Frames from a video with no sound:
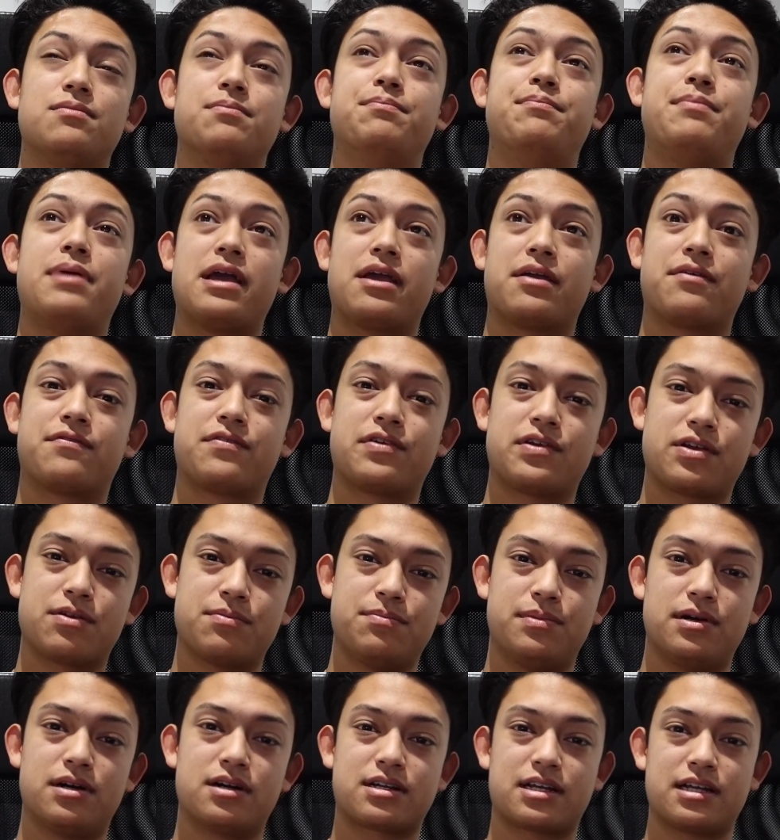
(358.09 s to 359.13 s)
bang for your
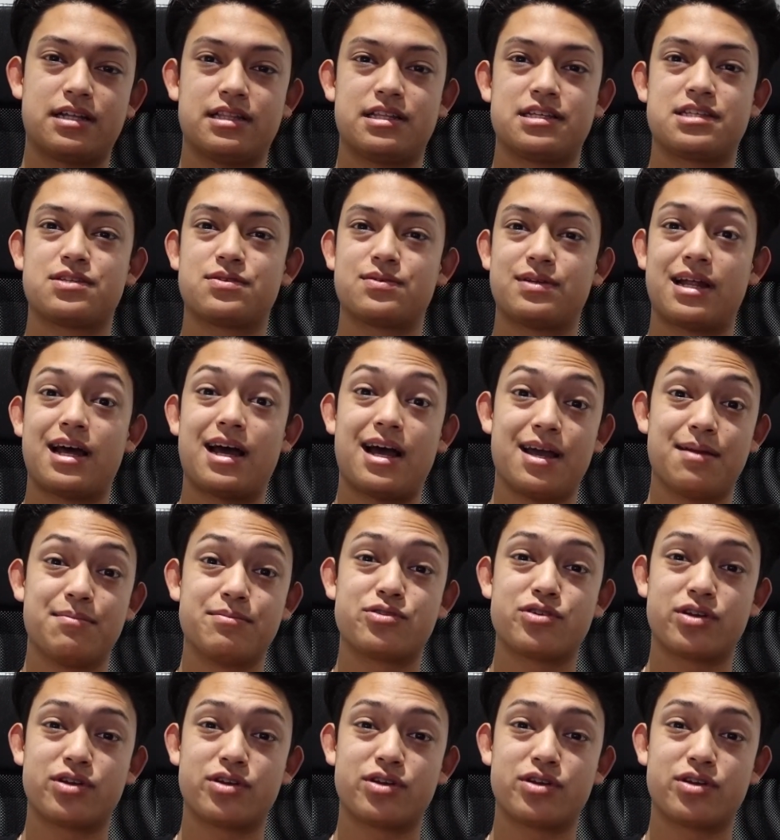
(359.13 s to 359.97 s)
buck, and this is what I'm